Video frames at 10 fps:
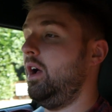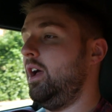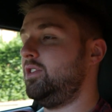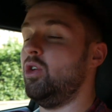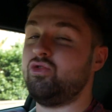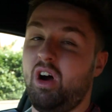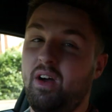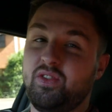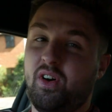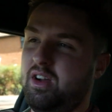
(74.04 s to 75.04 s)
still
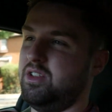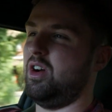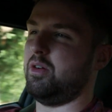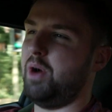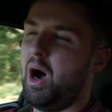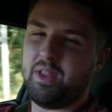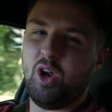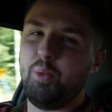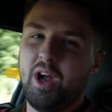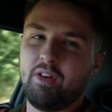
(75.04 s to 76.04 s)
drives fine, so I can put up with a
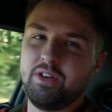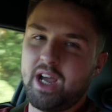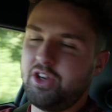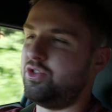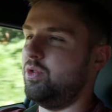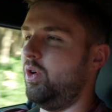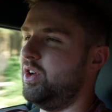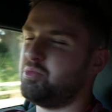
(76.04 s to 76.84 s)
little bit of rotational noise.